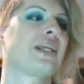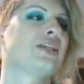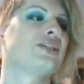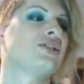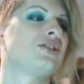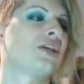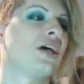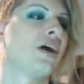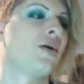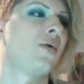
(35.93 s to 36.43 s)

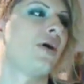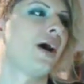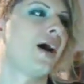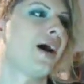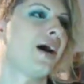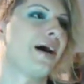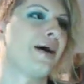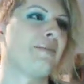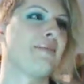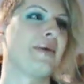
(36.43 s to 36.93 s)
So,
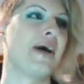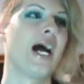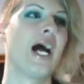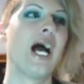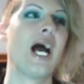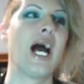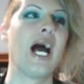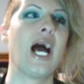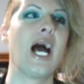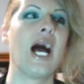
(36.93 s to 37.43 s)
um,
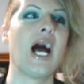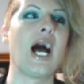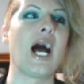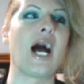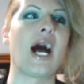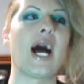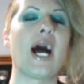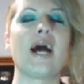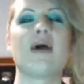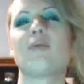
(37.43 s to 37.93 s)

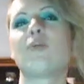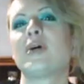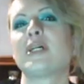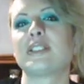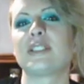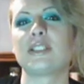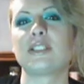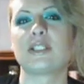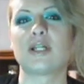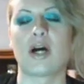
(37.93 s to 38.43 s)
I
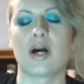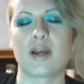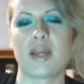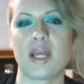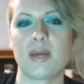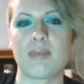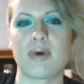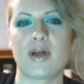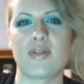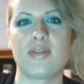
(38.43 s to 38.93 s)
wasn't
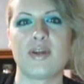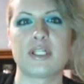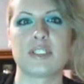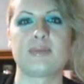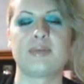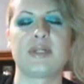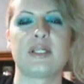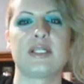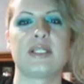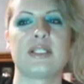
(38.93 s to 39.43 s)
talking about this
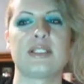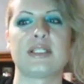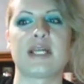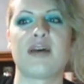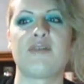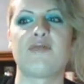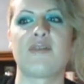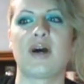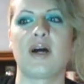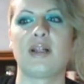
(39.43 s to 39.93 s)
because
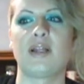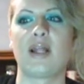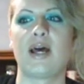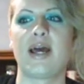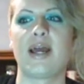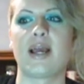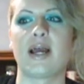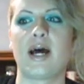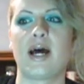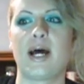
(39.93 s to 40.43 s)
I felt
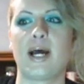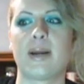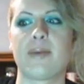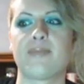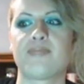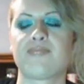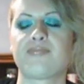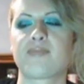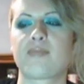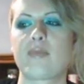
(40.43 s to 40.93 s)
like,
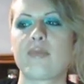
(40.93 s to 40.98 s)
um,